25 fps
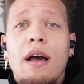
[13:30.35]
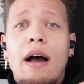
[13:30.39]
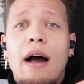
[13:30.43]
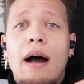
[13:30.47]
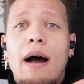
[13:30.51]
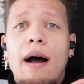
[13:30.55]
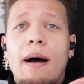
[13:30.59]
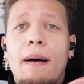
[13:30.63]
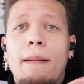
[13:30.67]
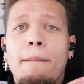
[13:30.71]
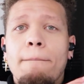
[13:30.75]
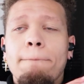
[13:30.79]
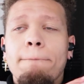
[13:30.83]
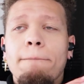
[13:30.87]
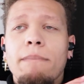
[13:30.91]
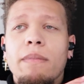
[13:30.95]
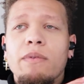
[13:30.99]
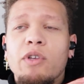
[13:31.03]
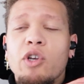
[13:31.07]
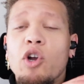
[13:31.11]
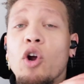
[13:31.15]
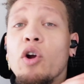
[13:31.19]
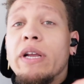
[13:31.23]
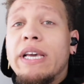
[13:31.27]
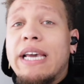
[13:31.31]

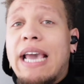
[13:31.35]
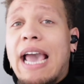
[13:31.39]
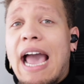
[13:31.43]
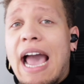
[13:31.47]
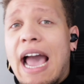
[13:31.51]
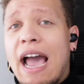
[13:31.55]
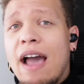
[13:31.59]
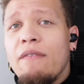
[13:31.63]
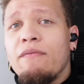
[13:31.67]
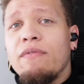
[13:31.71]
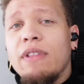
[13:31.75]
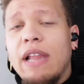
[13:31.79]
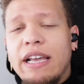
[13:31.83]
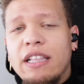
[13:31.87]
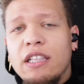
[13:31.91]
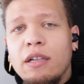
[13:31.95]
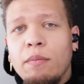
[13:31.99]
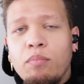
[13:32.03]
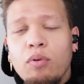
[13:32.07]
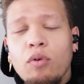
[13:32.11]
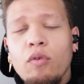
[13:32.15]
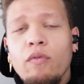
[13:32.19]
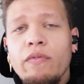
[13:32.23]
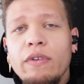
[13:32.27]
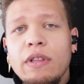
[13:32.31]
you already have like the
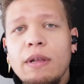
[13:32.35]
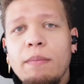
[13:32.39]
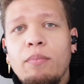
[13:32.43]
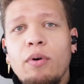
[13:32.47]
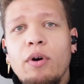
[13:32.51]
proof in the